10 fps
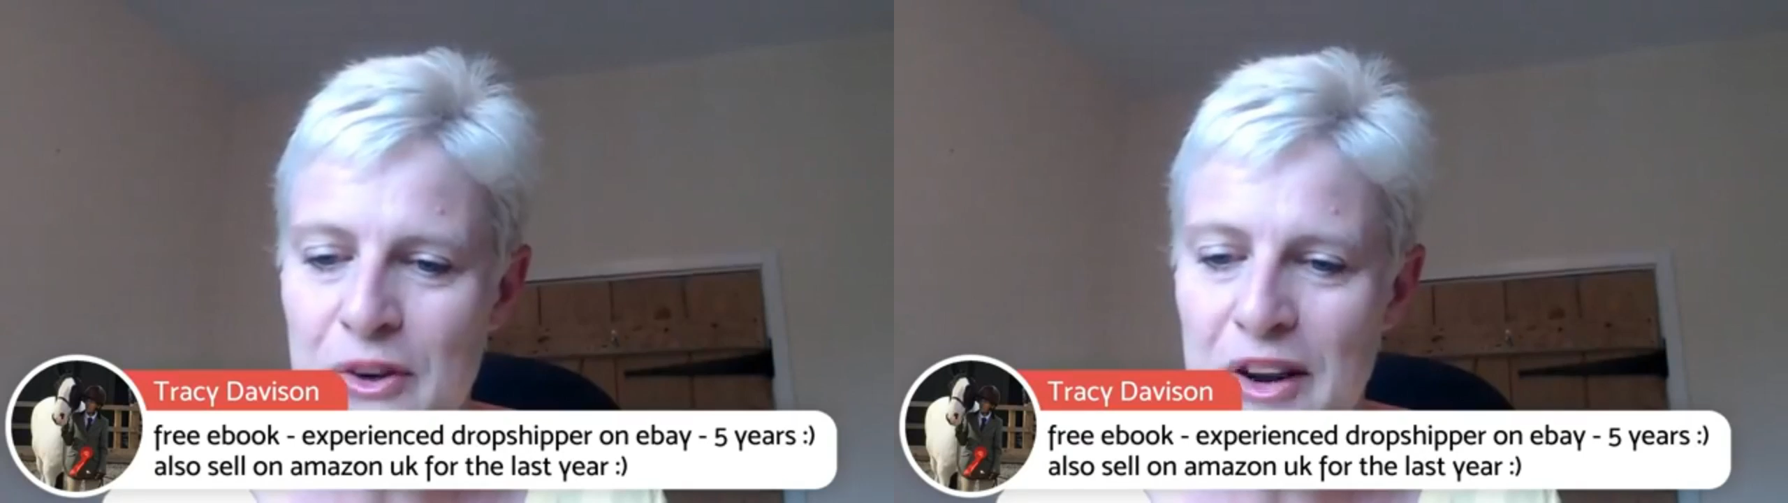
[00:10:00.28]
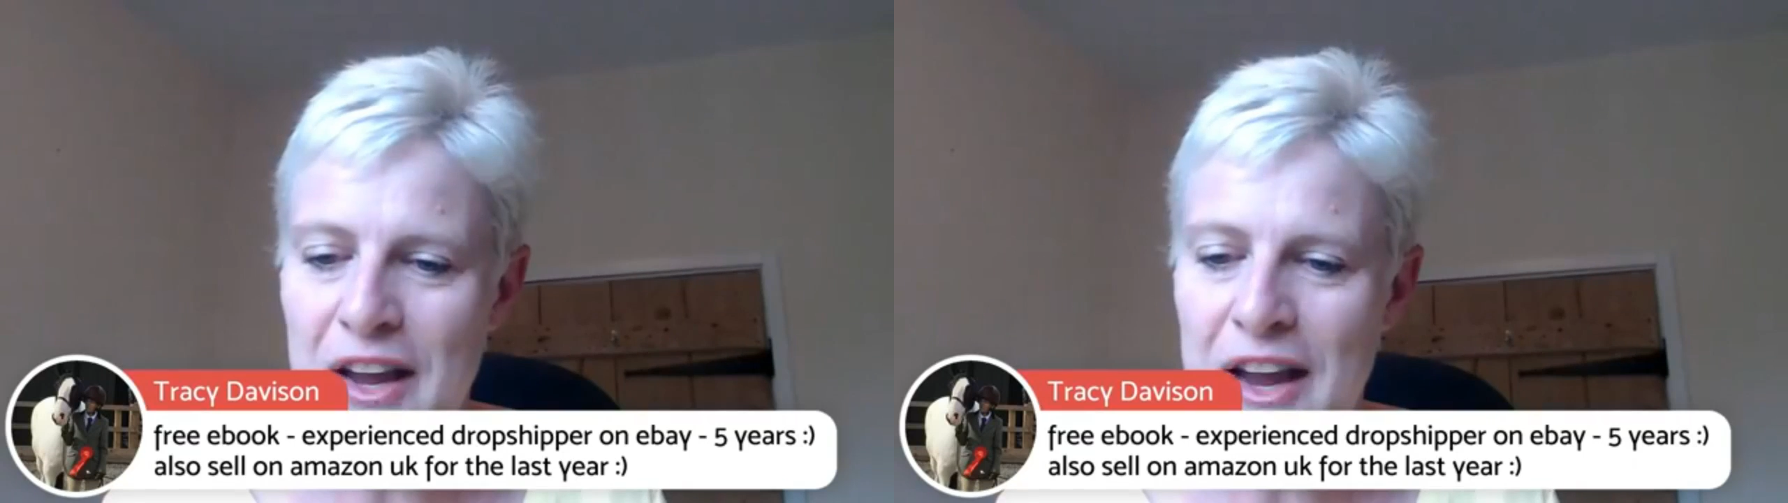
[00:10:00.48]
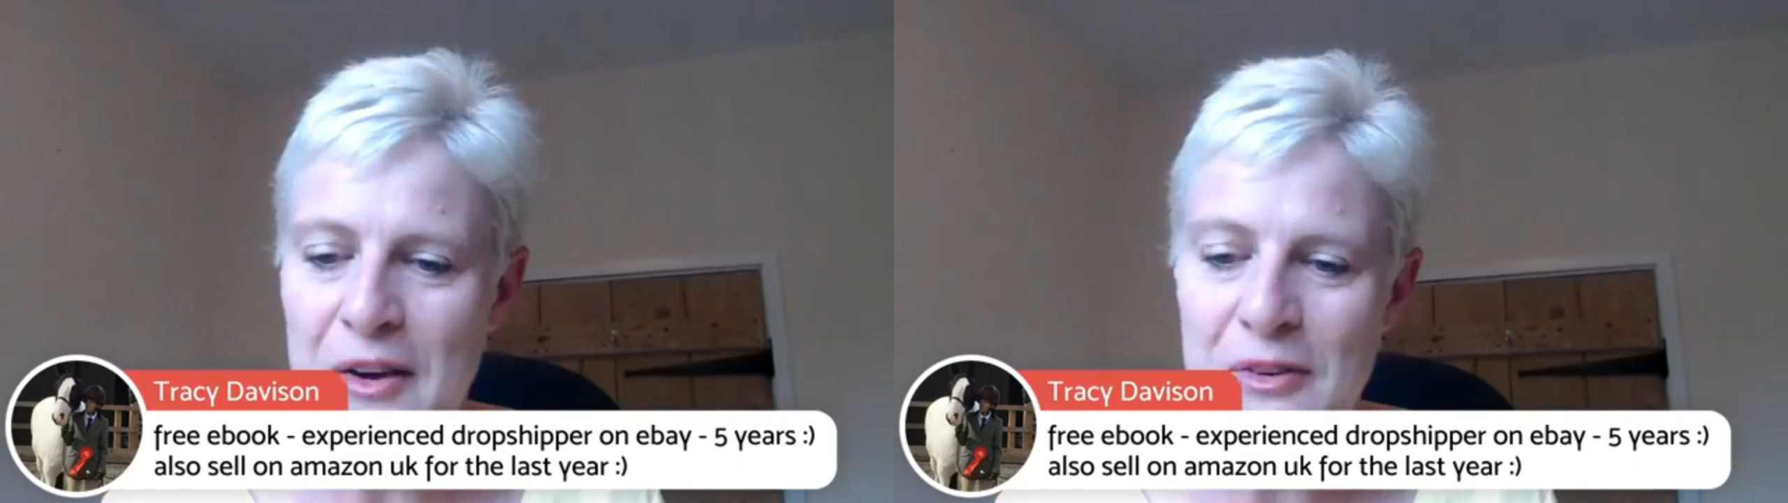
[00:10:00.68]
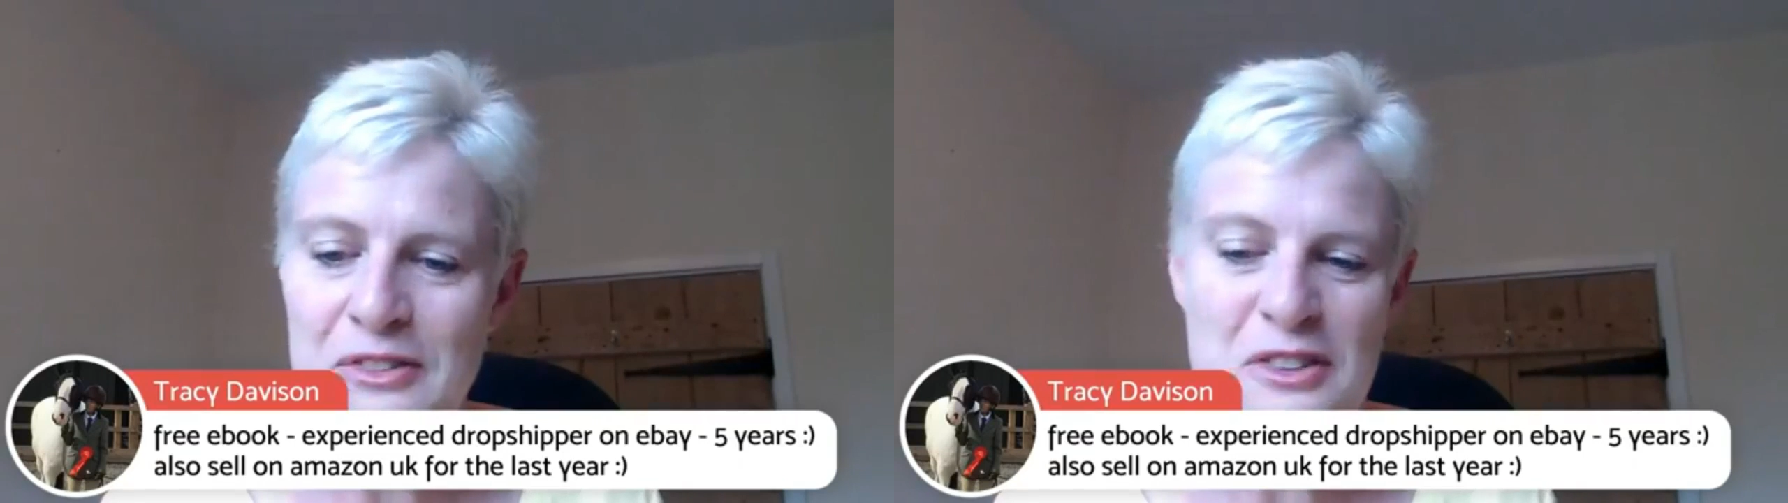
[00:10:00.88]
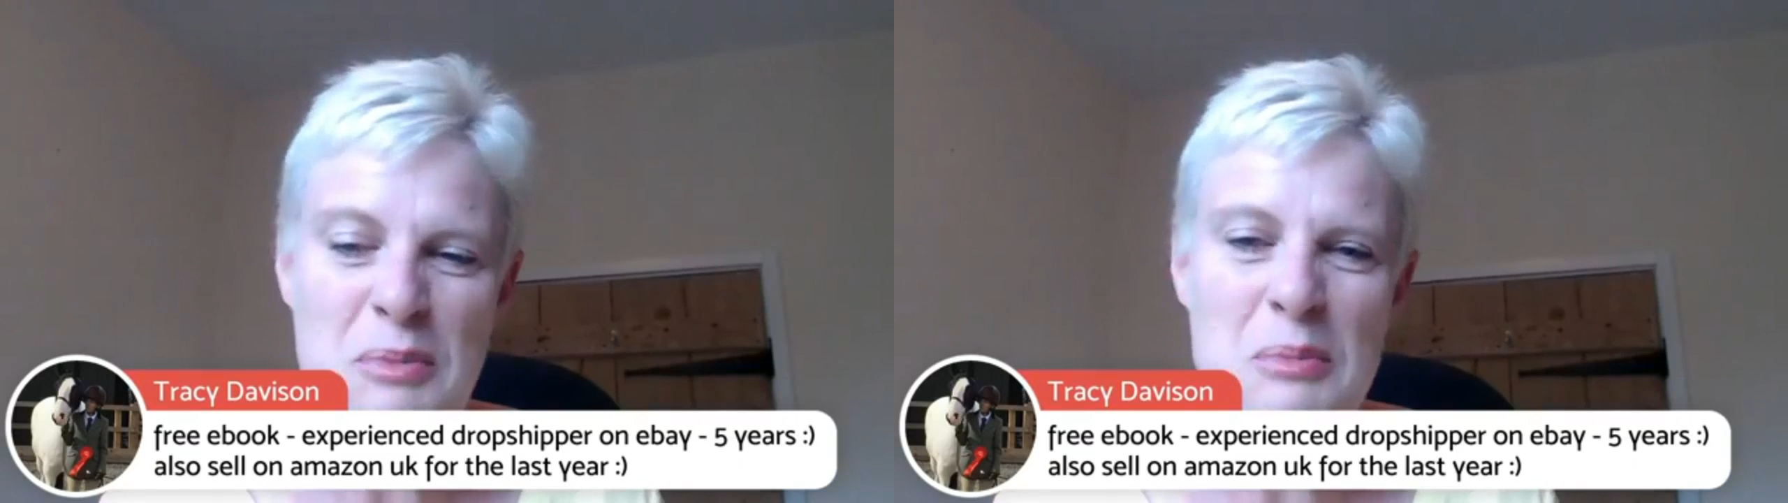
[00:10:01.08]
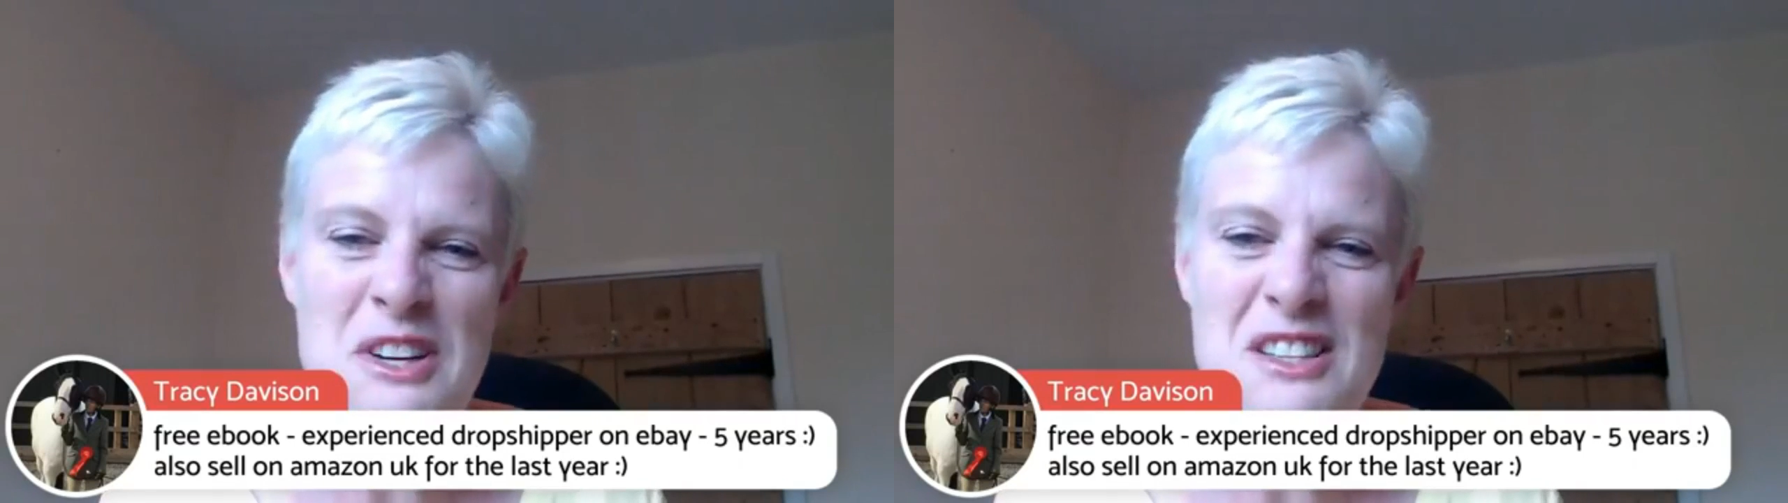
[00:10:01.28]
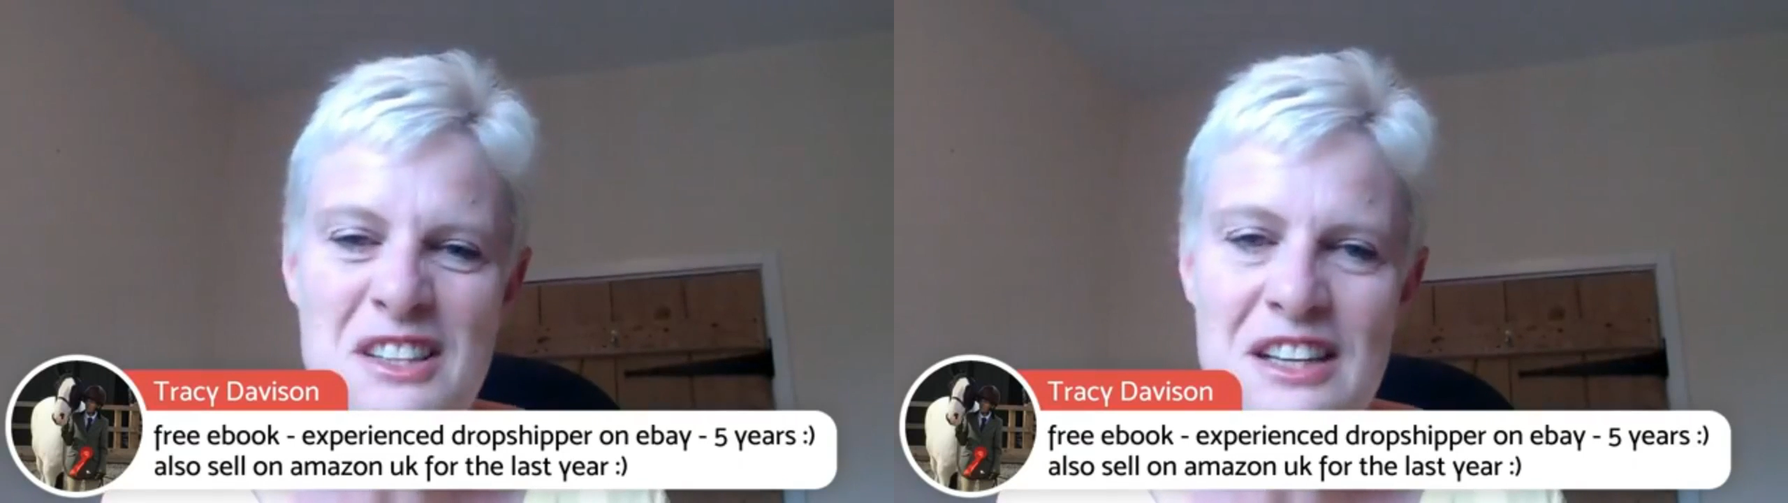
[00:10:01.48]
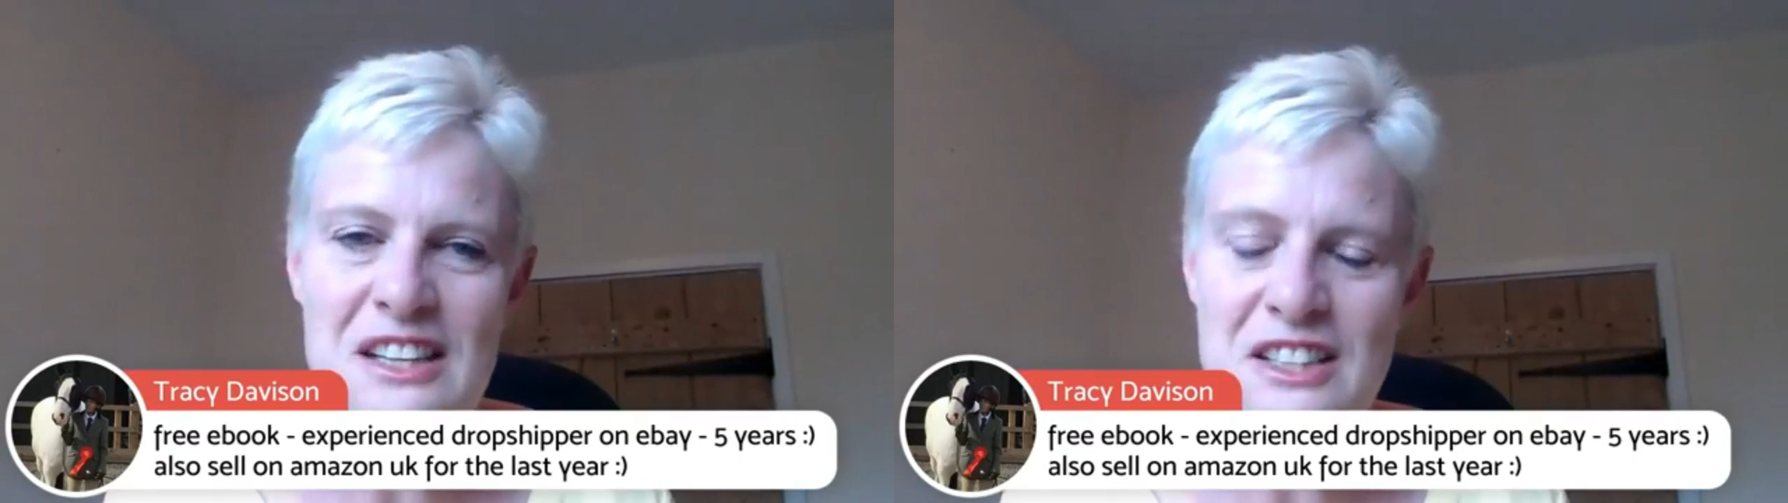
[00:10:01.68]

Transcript: account. She probably doesn't need it.